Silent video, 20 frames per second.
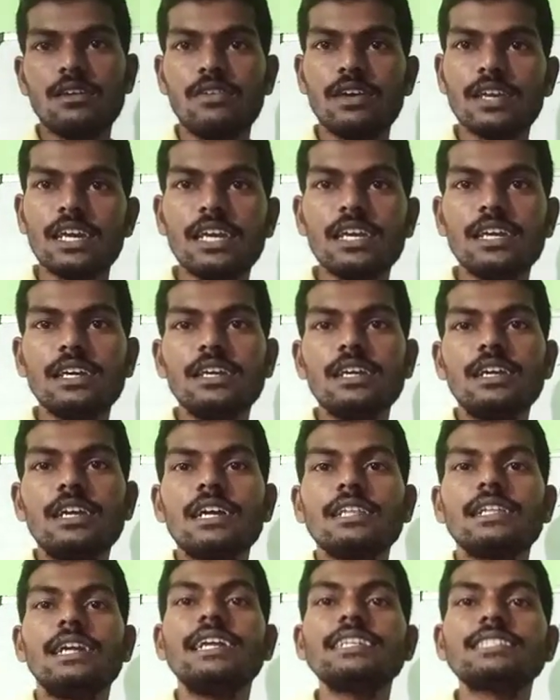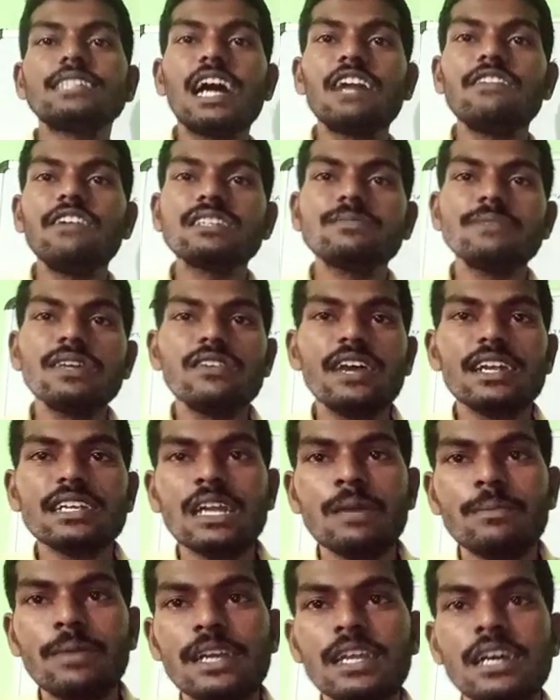Okay, that is always be what
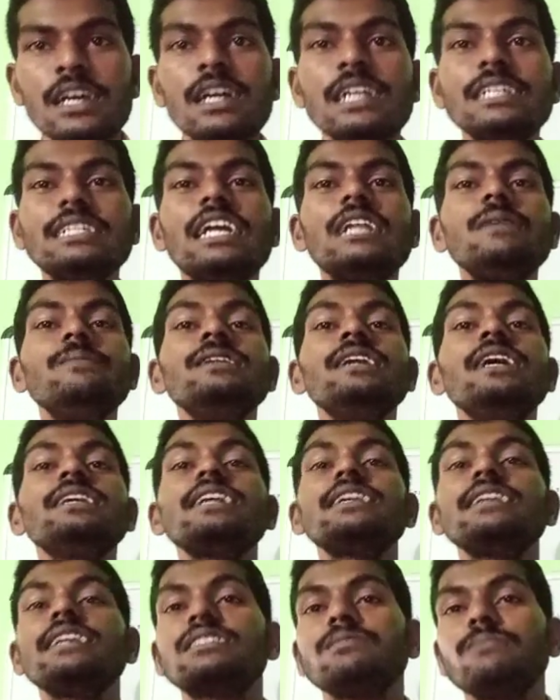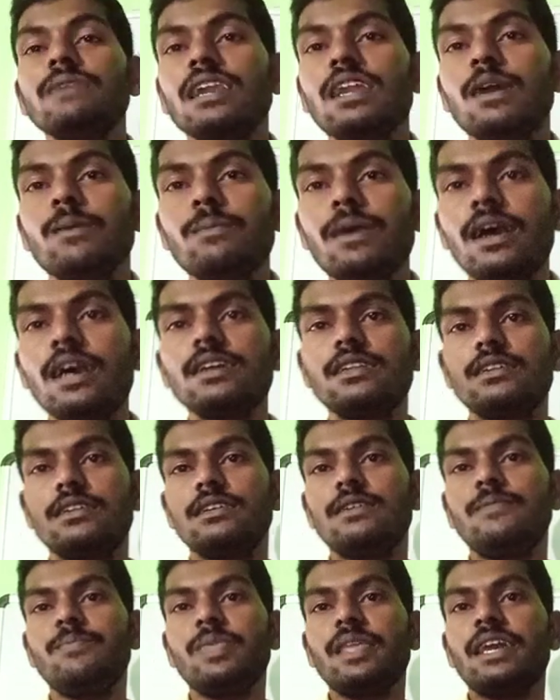number? Terminating decimal number.
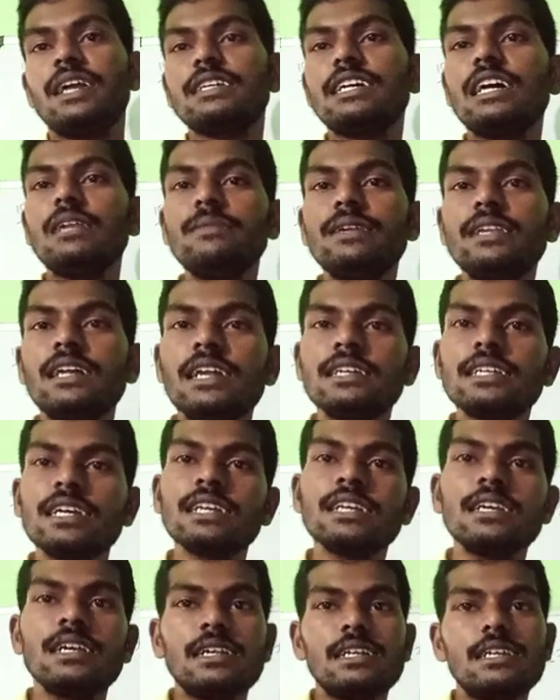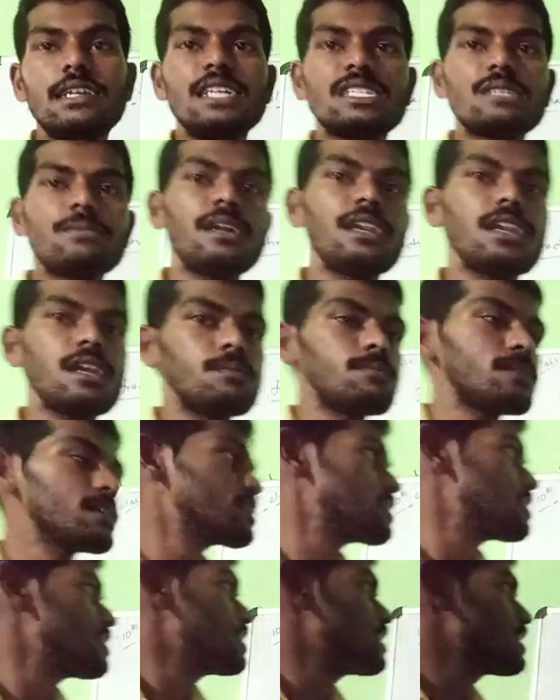Terminating decimal
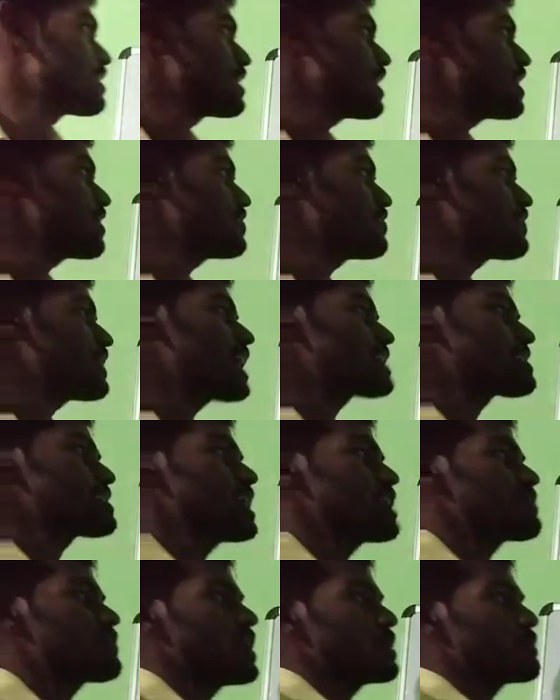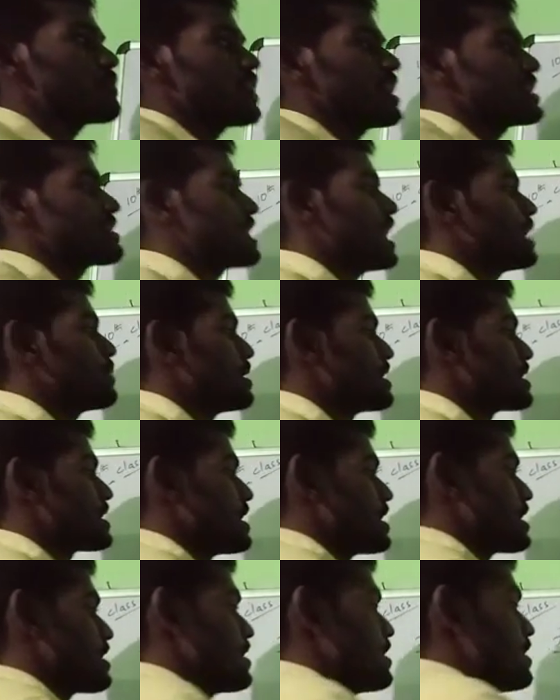number. Now in fractional form, for example,
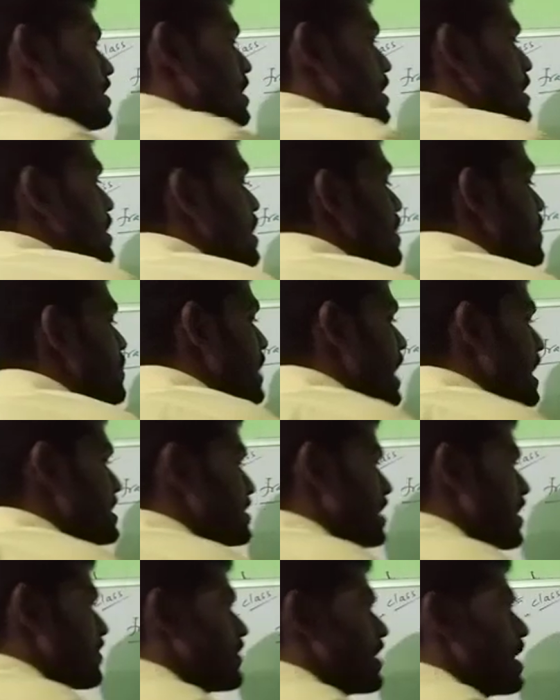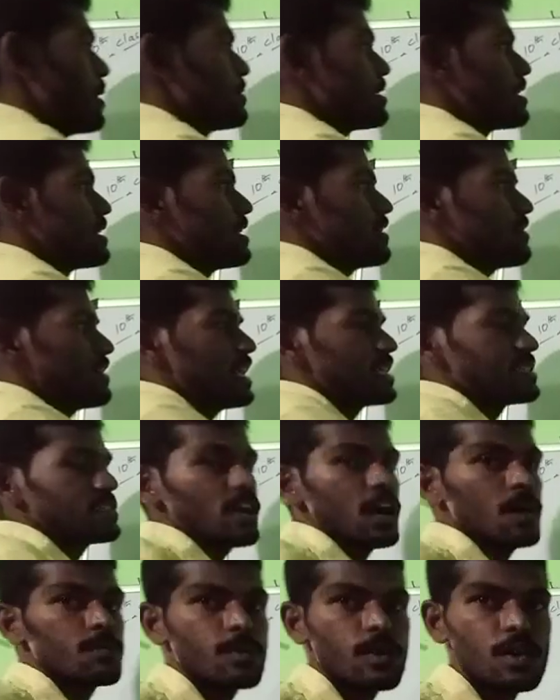take in fractional form
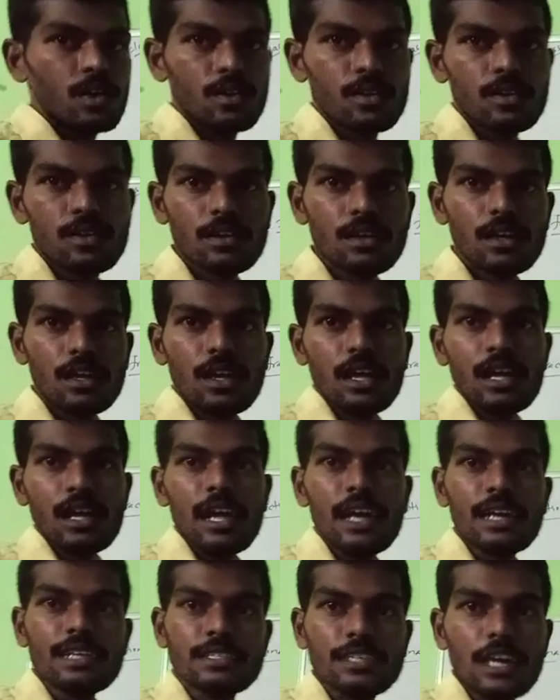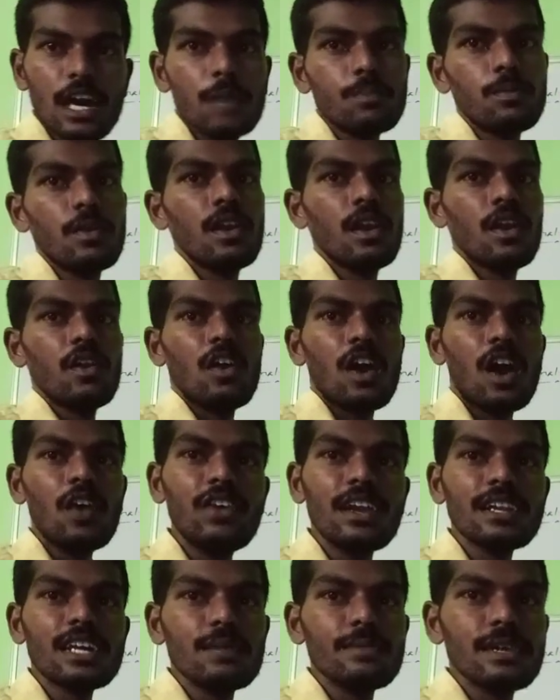example. I
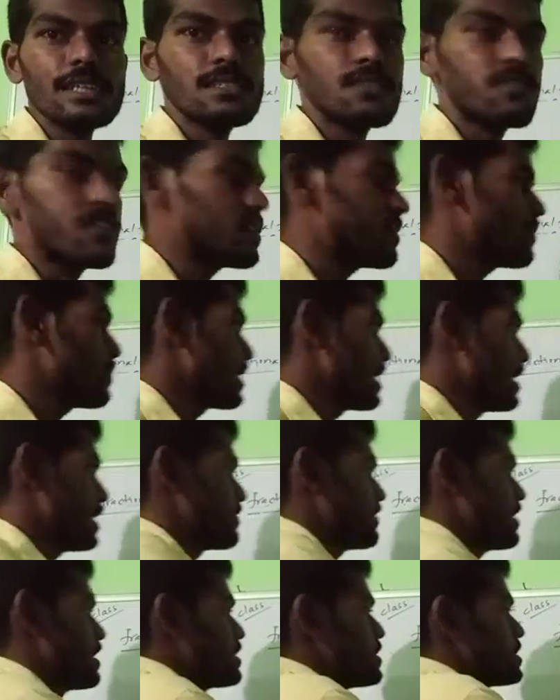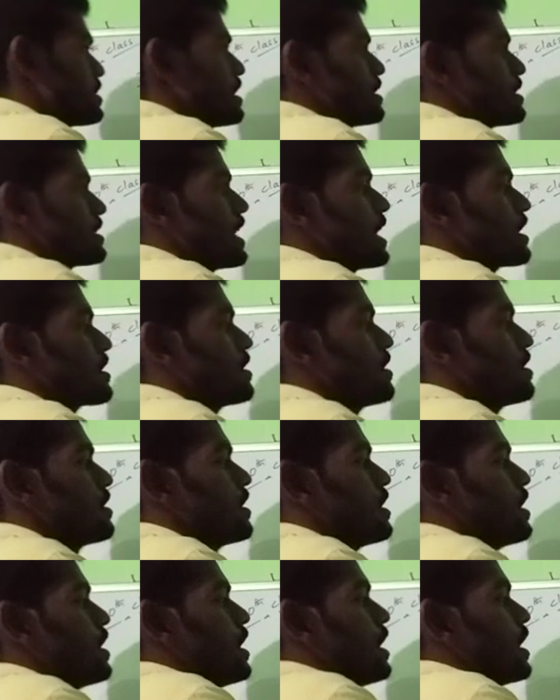will come example. Right, say
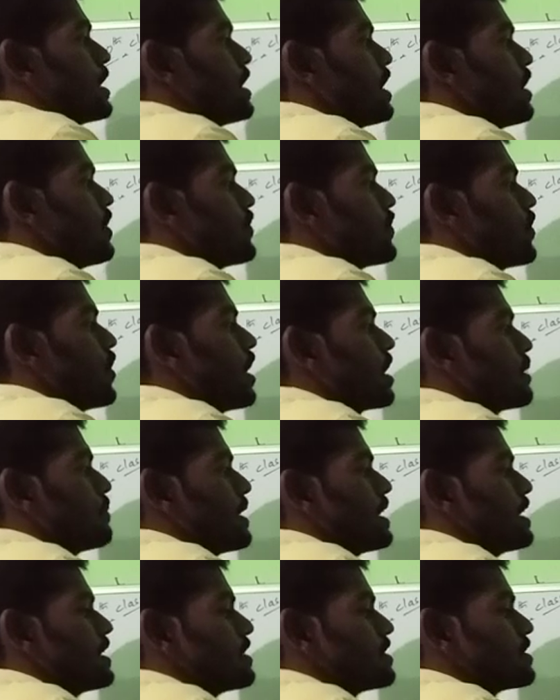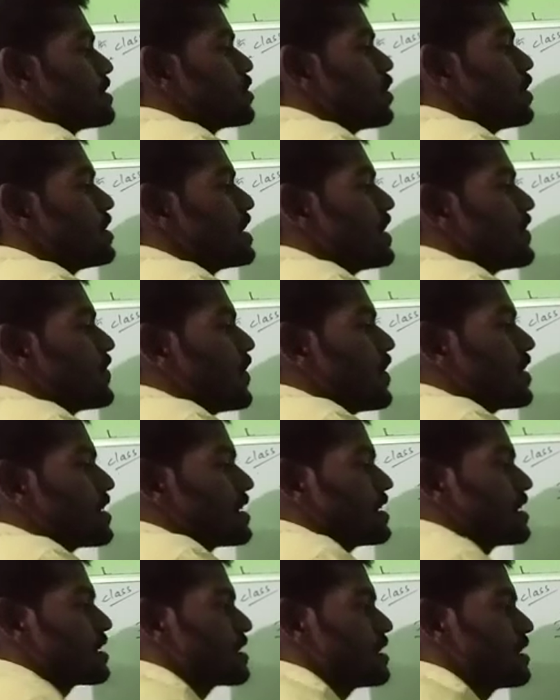take now 4 by 24,
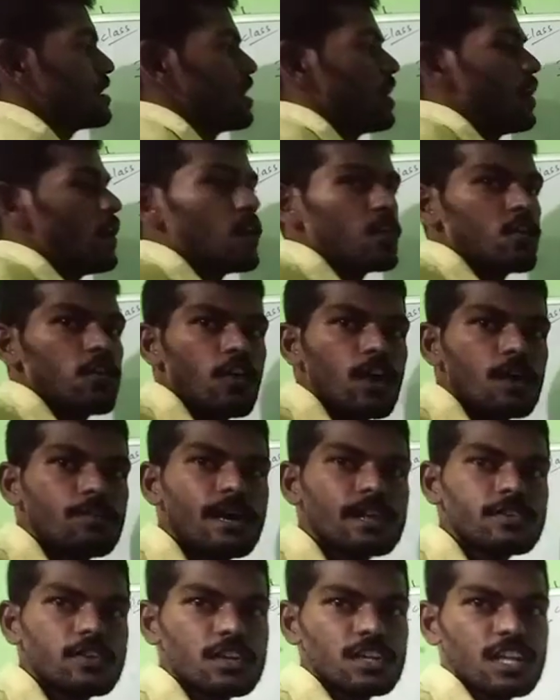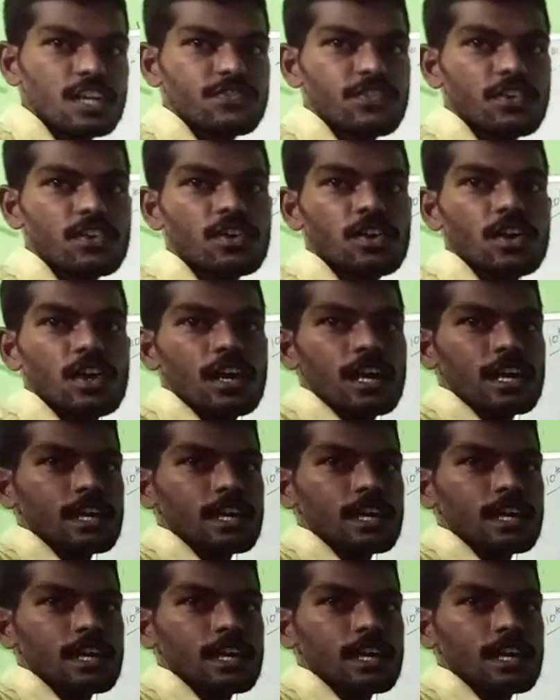take 4 by 24.